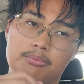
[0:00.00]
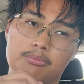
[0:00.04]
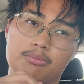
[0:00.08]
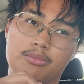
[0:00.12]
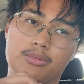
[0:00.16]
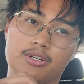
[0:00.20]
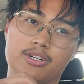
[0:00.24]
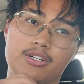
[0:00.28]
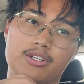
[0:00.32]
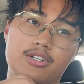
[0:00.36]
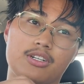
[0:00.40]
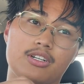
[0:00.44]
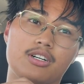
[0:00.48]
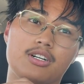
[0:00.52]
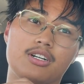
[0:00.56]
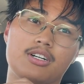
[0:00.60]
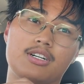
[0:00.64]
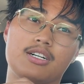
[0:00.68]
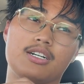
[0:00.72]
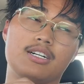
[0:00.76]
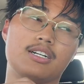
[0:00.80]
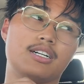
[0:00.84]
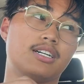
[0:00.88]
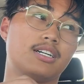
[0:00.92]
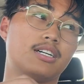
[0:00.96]
But
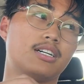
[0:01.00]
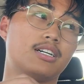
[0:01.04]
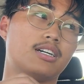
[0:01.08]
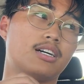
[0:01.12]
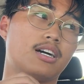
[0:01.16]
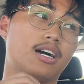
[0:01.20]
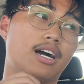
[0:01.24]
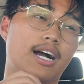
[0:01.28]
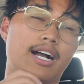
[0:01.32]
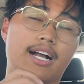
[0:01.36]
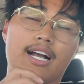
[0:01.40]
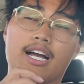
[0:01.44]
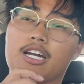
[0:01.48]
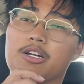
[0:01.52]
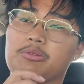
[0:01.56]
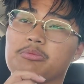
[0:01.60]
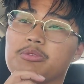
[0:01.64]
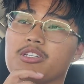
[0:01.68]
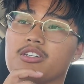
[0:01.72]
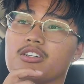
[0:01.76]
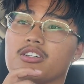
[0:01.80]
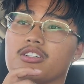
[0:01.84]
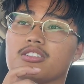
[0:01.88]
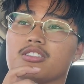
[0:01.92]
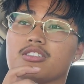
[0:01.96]
I gotta
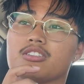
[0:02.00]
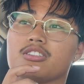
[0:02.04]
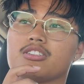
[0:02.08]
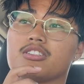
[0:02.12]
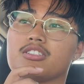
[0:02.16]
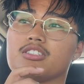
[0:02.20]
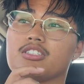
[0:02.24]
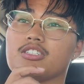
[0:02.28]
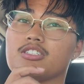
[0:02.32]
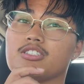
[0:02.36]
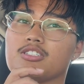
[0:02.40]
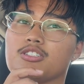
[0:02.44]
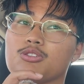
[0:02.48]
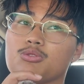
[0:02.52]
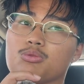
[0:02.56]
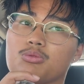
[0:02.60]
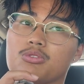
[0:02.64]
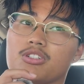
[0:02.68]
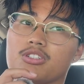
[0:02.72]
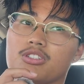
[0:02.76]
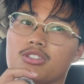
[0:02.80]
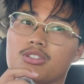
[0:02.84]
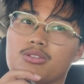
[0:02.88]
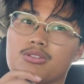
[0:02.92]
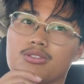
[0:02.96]
be honest, this is
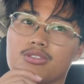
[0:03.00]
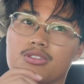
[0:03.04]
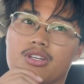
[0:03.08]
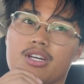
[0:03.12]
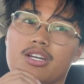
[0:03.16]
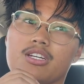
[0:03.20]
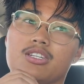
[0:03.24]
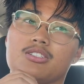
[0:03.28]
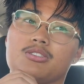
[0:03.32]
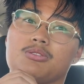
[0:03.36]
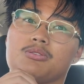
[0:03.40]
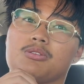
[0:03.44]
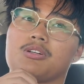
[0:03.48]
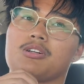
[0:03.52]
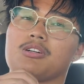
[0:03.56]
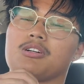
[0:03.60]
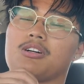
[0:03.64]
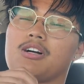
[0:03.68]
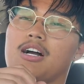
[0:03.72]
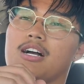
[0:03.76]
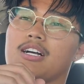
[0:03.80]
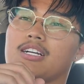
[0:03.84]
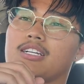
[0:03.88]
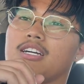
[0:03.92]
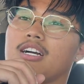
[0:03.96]
one of those days
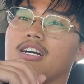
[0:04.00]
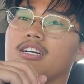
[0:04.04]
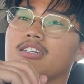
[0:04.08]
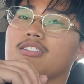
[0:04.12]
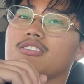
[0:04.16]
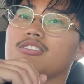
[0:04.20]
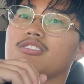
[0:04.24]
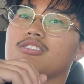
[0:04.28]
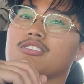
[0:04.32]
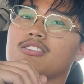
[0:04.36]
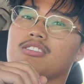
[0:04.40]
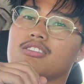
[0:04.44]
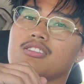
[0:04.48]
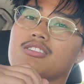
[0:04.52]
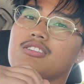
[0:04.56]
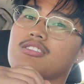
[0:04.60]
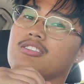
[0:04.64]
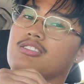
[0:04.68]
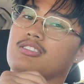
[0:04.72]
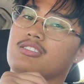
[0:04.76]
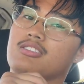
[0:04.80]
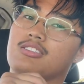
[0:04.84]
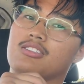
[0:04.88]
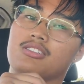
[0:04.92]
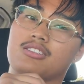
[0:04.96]
where I kind of
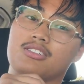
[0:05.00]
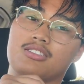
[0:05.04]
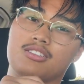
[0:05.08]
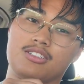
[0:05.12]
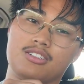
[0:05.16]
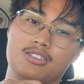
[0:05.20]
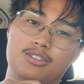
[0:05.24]
just